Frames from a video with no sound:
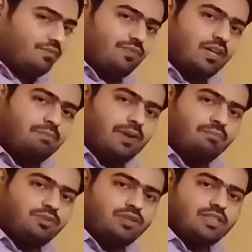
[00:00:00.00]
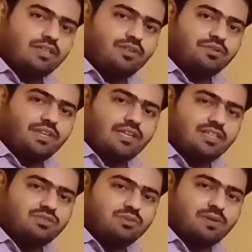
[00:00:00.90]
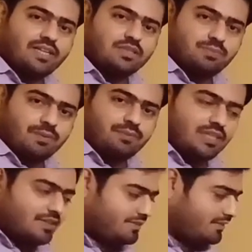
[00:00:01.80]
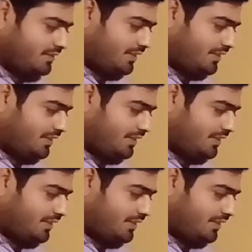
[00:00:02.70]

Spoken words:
1 femto is equal to 10 raised to minus 15.